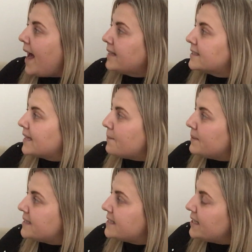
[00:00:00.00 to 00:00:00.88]
inside and let
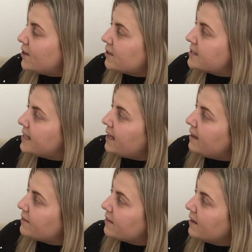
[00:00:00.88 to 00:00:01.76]
me see your
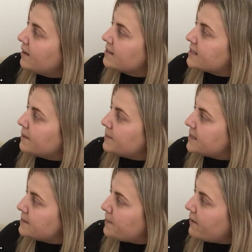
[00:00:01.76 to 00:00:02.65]
teeth, said
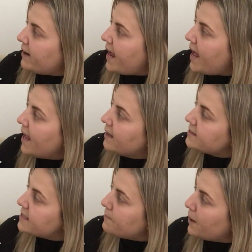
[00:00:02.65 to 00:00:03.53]
Mrs. Berry.
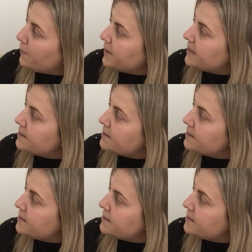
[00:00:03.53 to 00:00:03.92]
Tim opened